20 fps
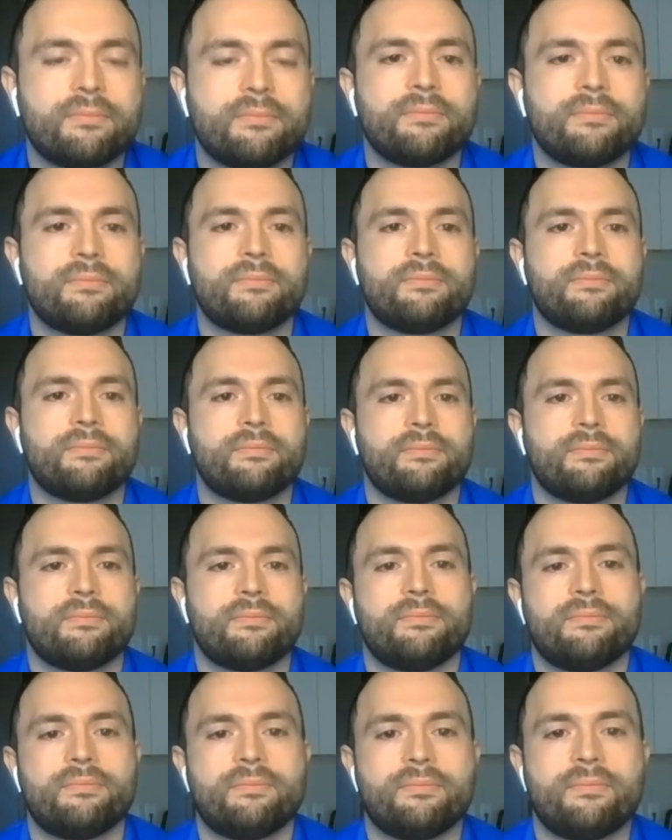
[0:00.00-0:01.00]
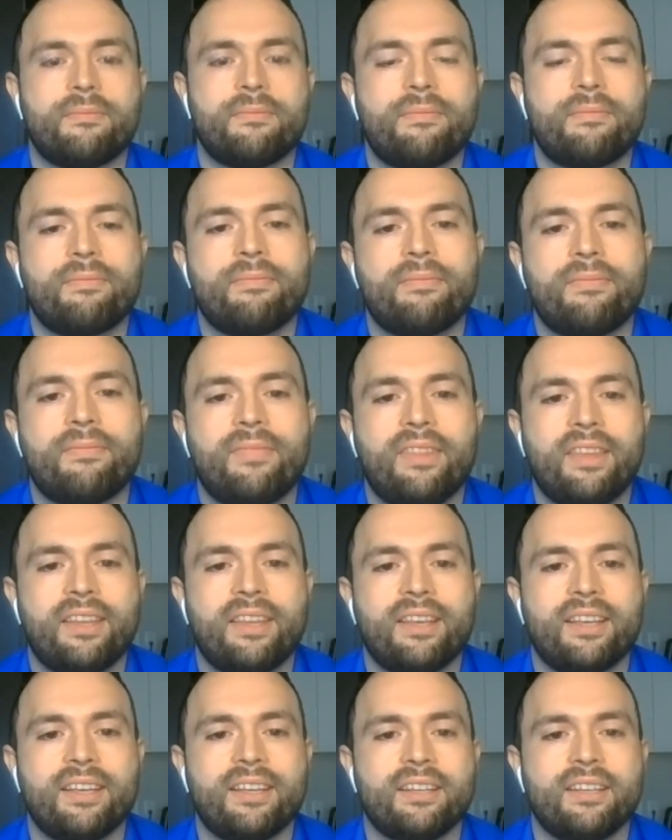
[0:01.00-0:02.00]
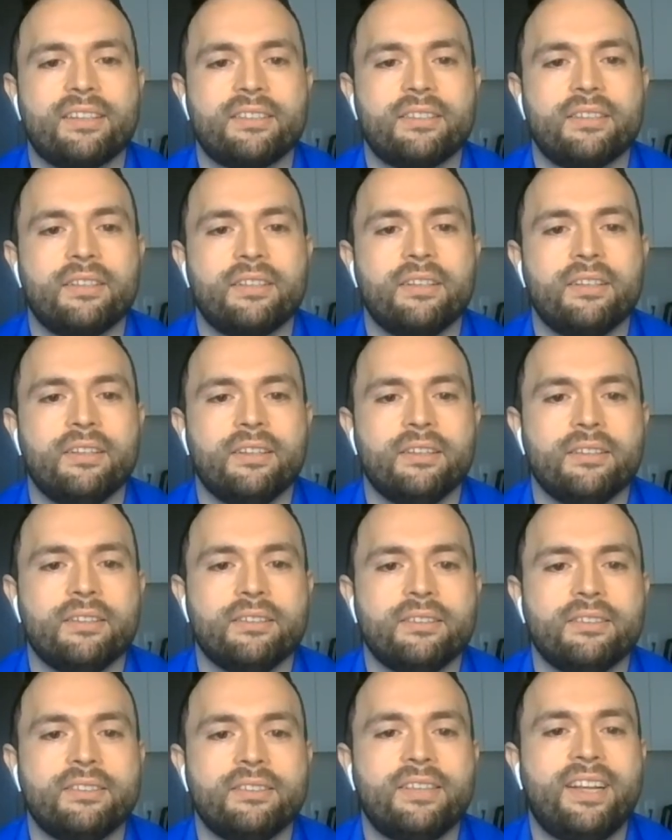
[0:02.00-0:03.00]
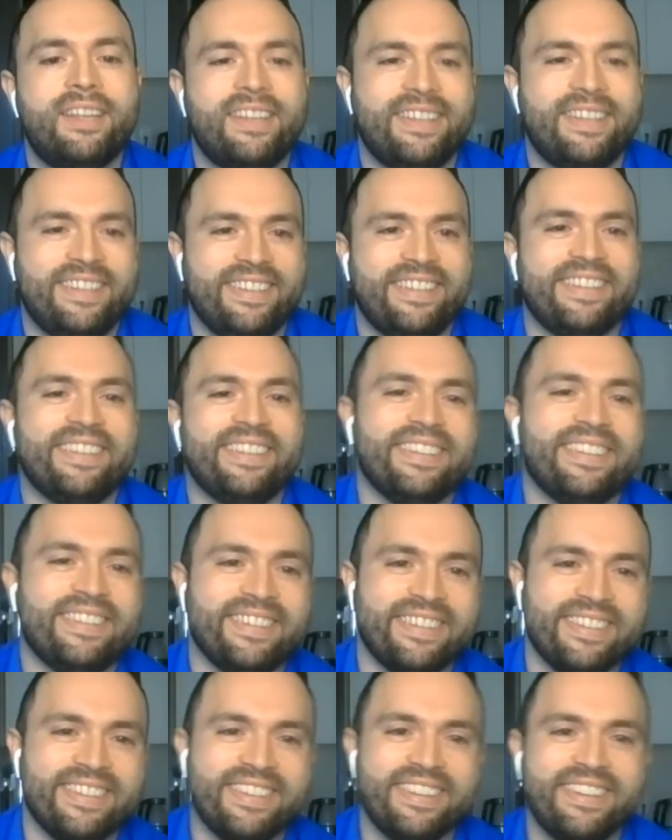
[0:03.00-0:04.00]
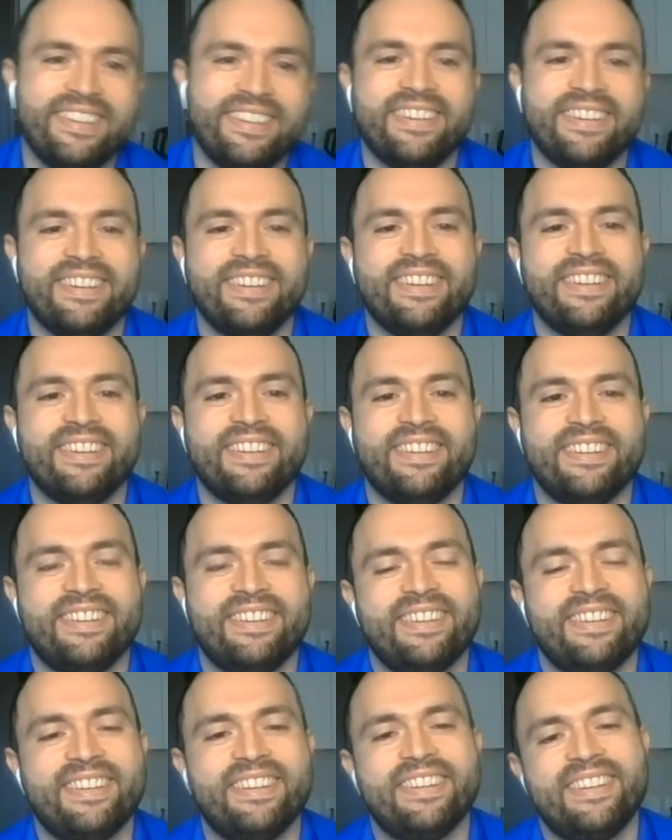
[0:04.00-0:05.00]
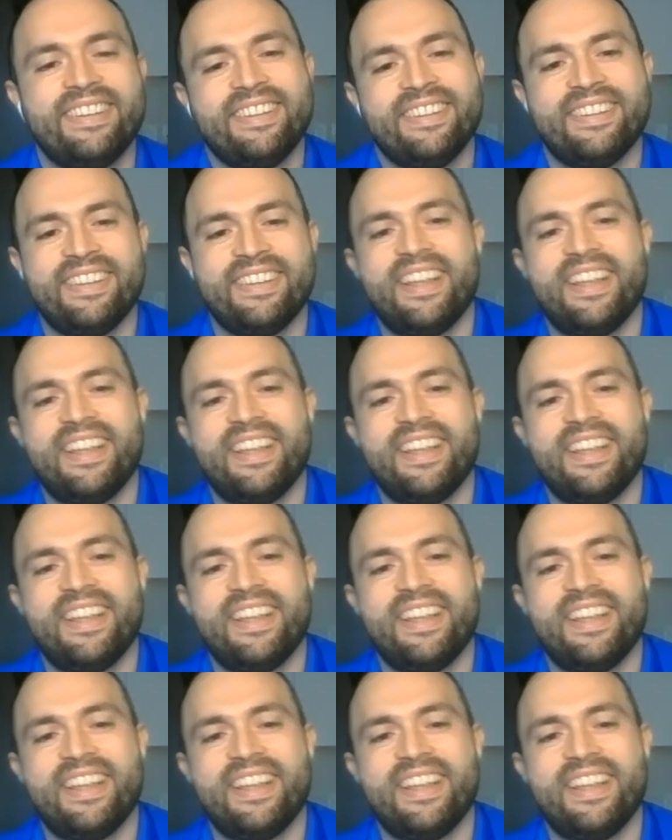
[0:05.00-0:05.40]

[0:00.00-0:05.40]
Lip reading: This person isn't speaking.